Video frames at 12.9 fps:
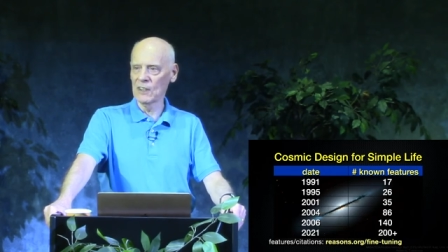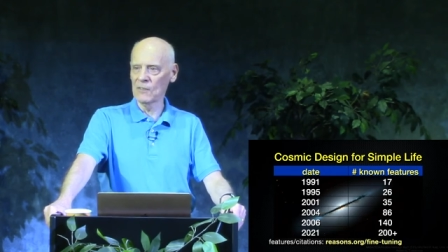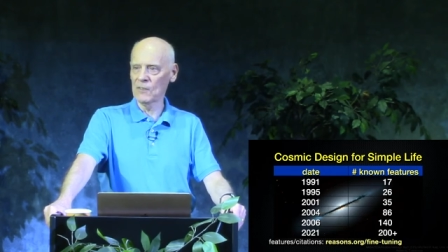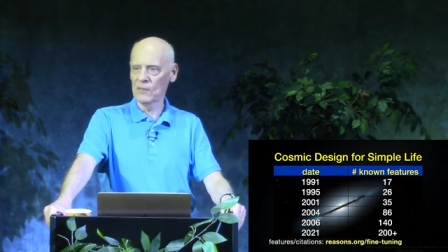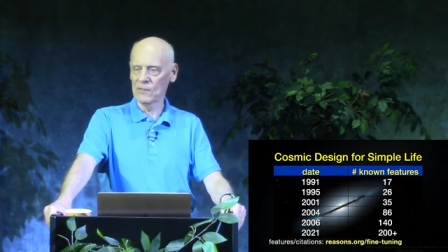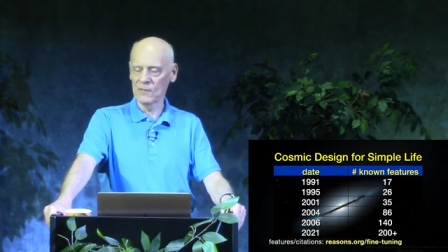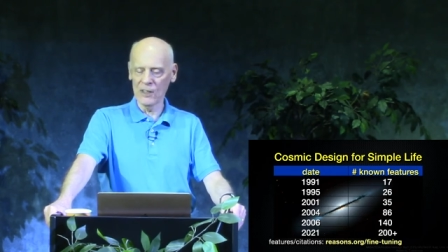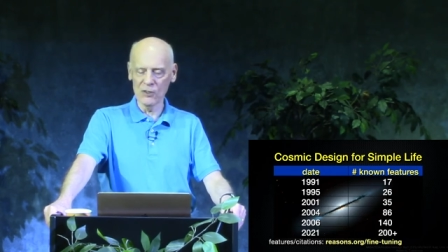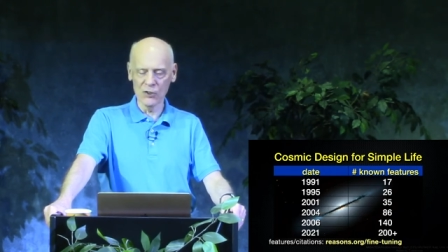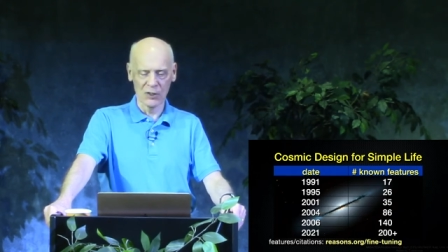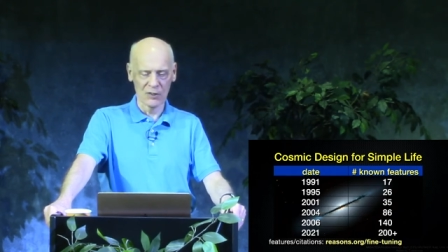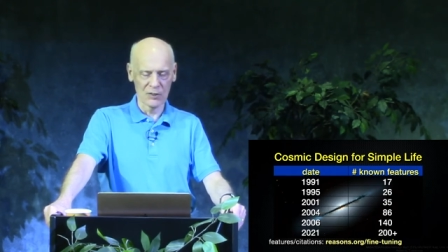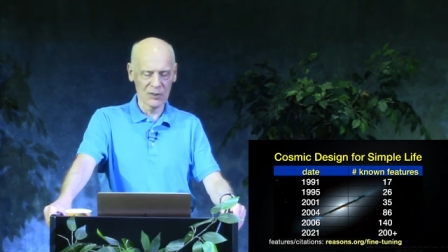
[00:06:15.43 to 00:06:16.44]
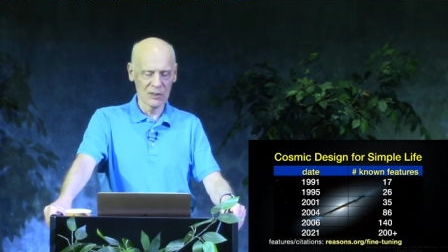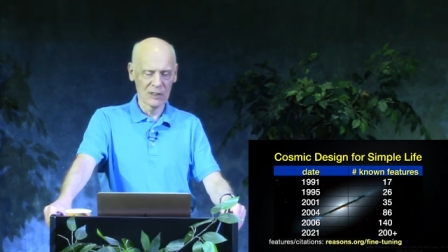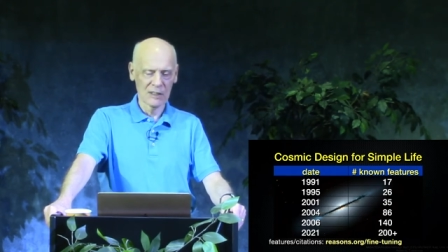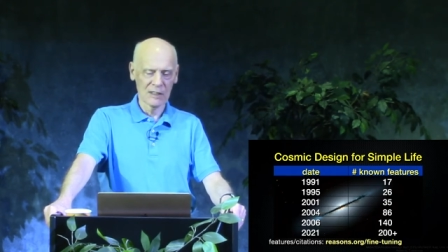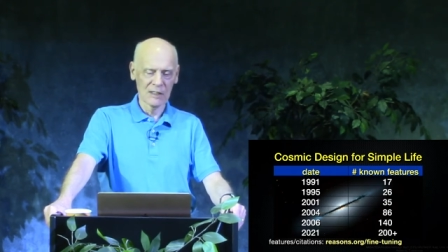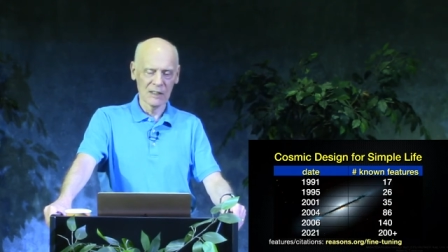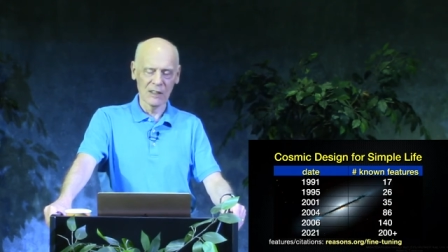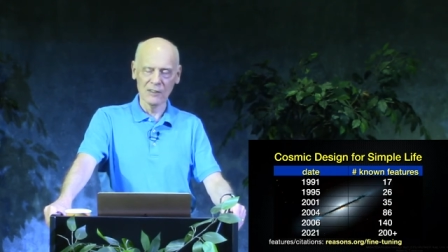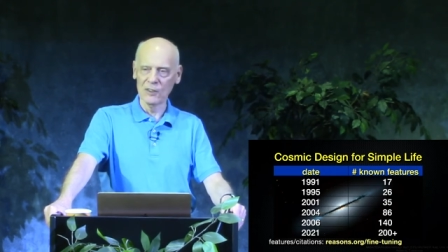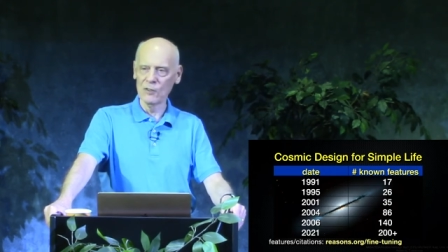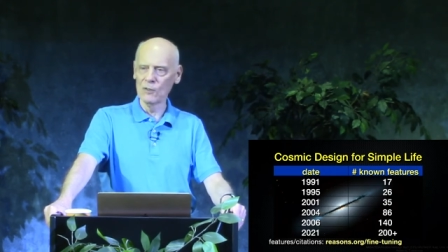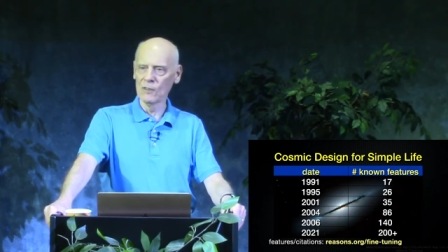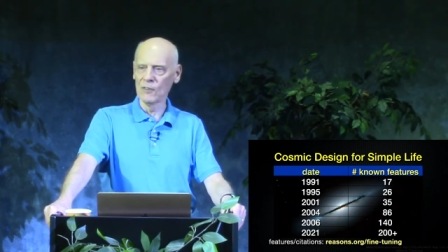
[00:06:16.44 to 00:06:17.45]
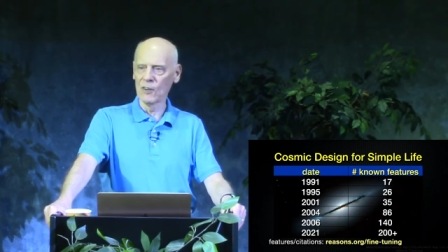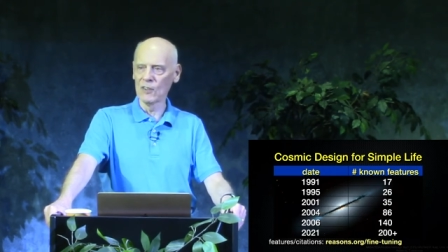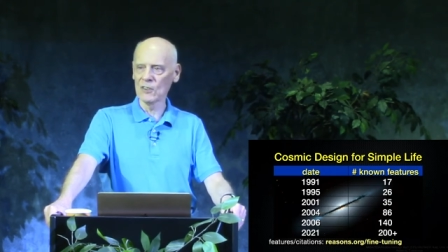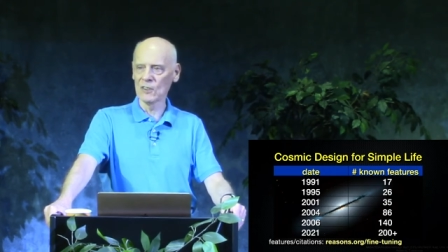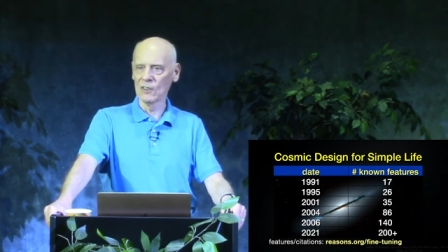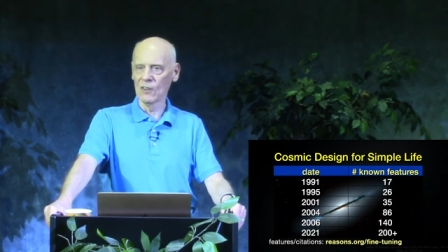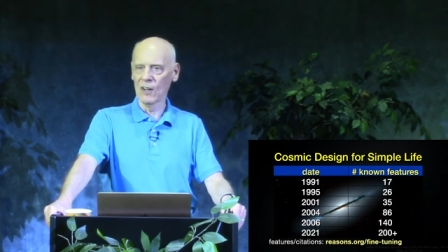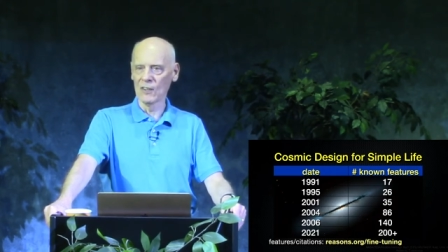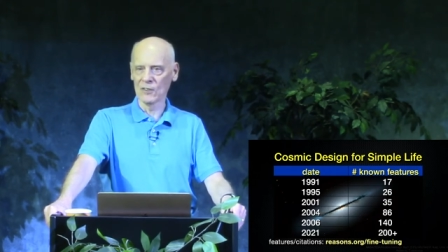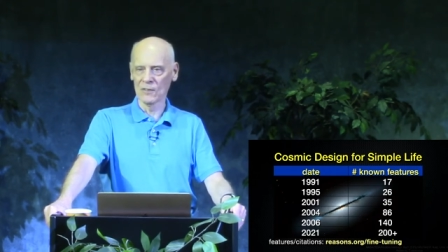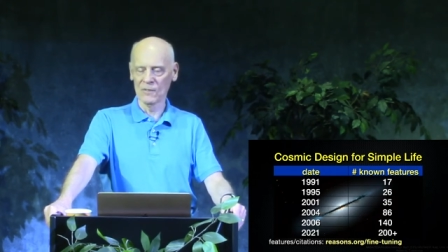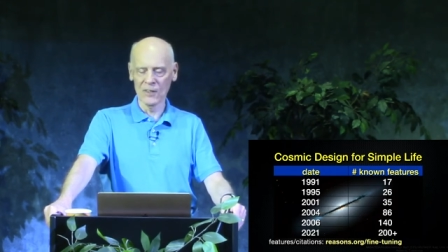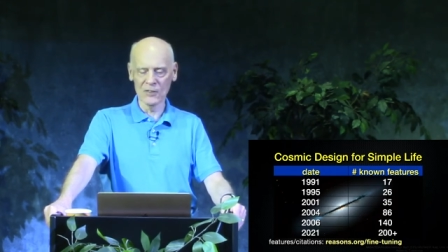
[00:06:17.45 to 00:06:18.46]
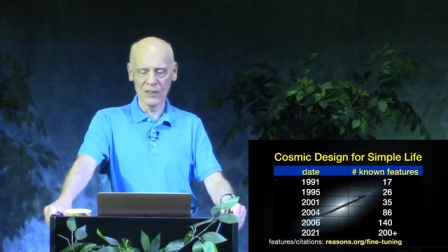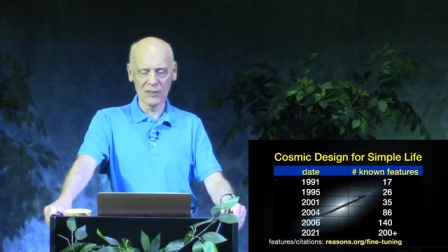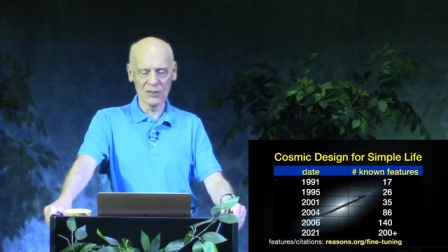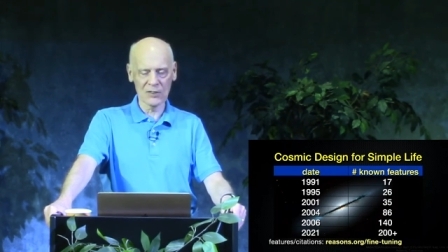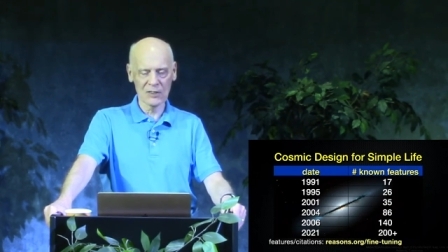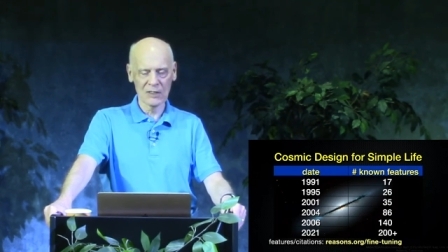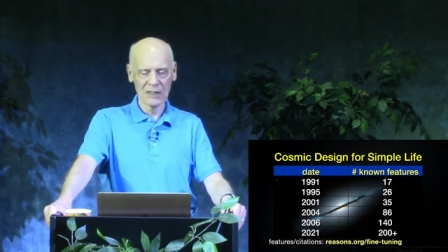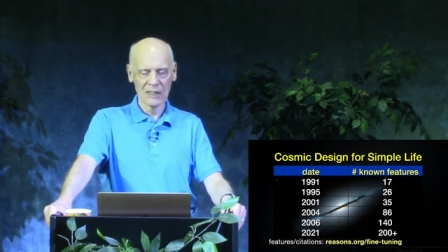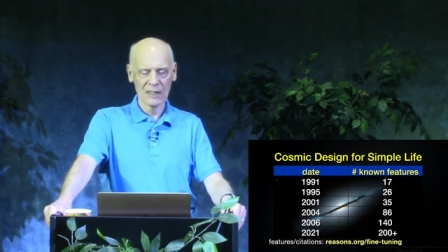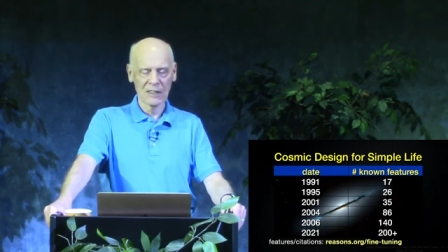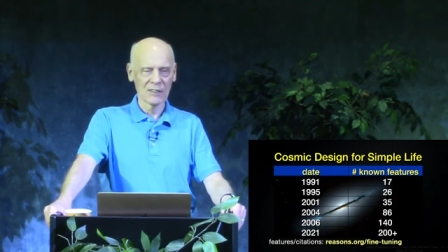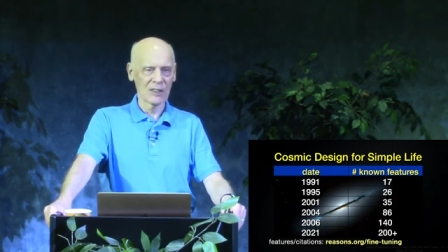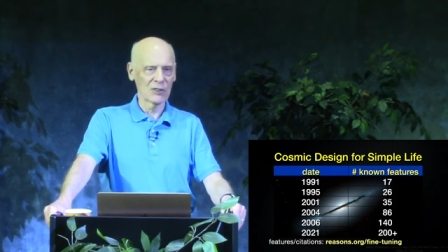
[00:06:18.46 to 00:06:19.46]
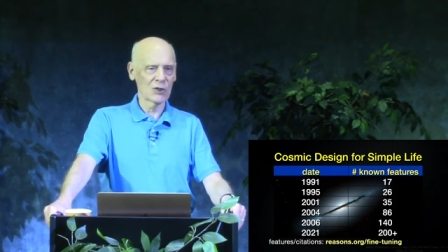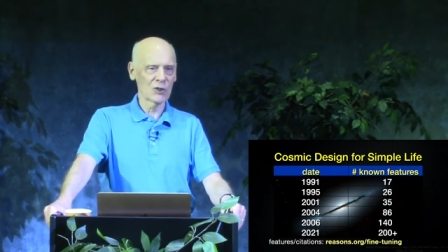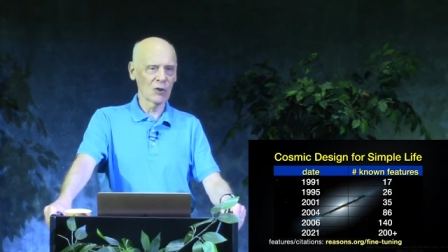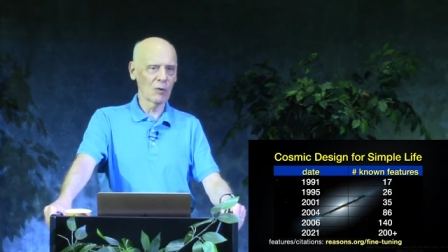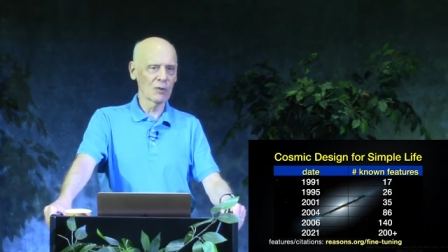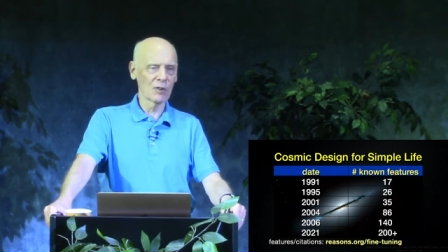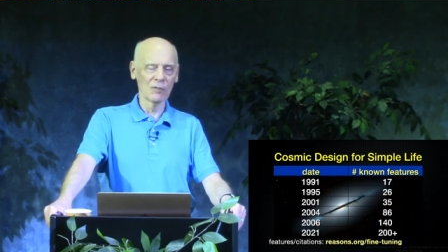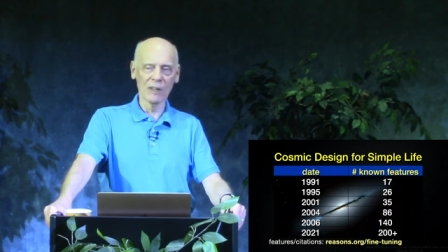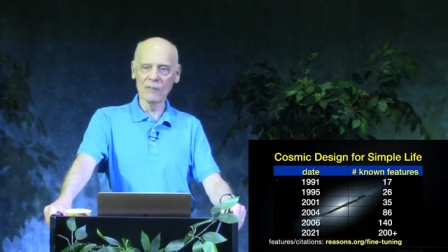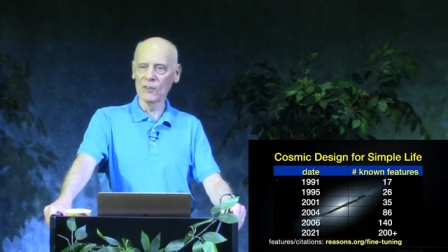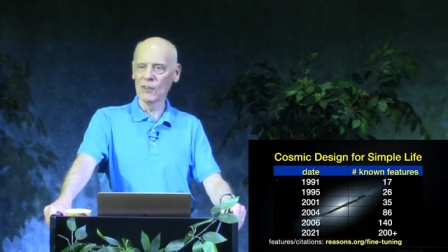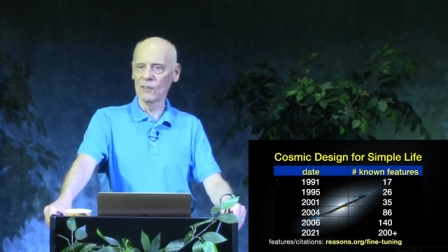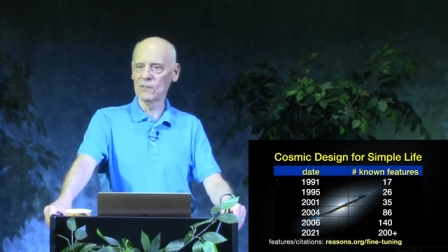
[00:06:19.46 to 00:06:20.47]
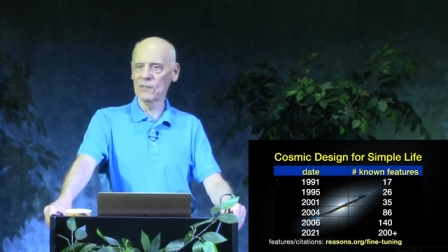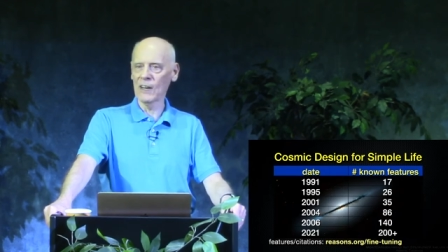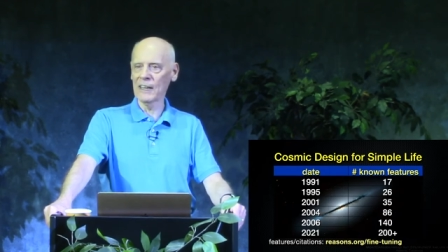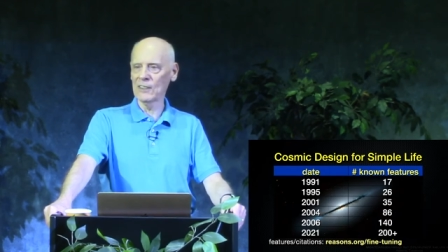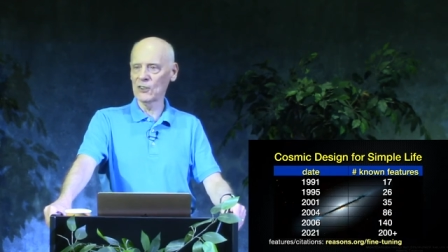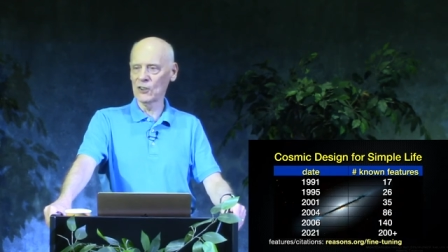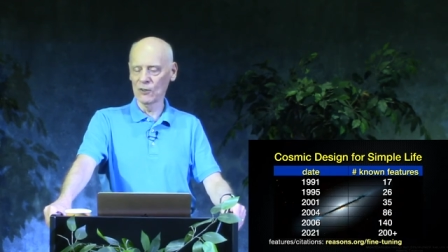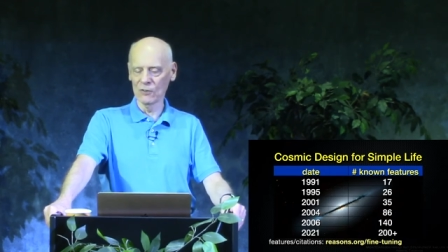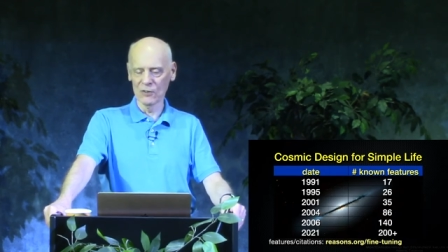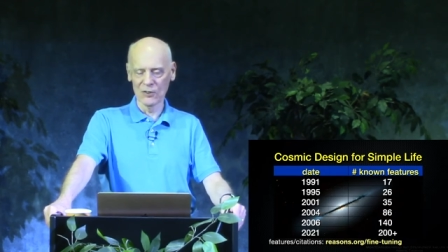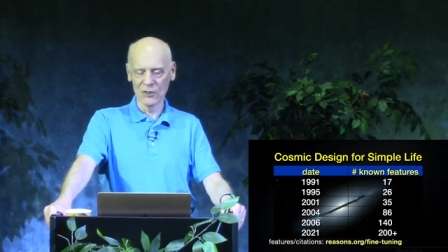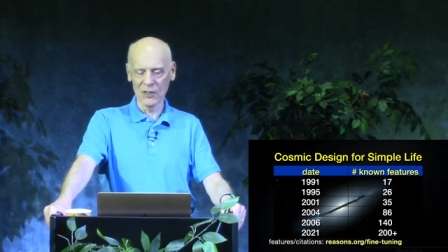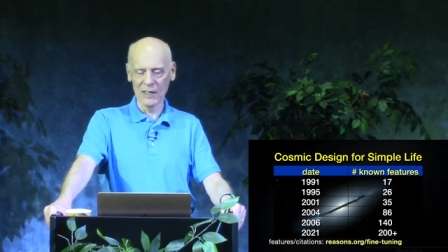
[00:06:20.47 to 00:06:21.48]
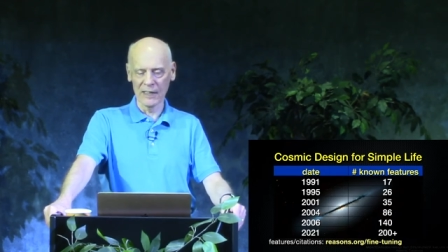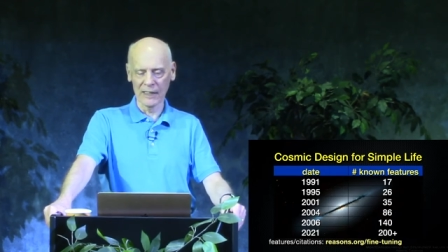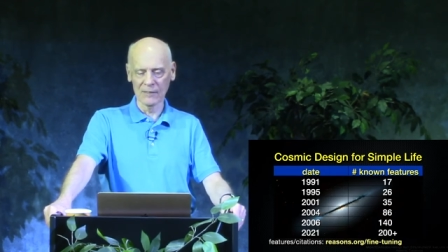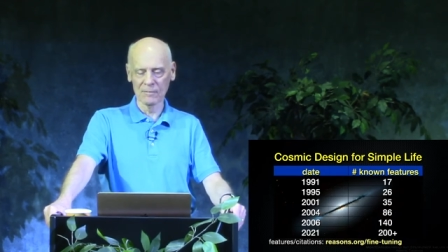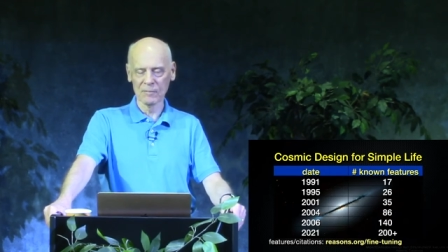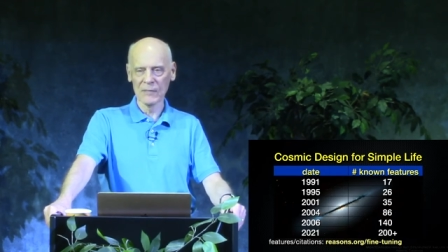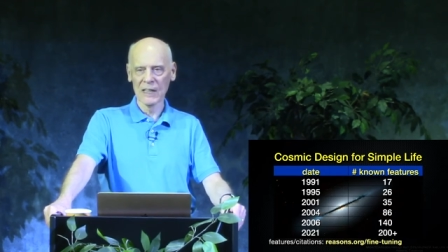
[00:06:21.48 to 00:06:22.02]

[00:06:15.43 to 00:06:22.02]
different features of the universe and the laws of physics that showed a level of fine tuned design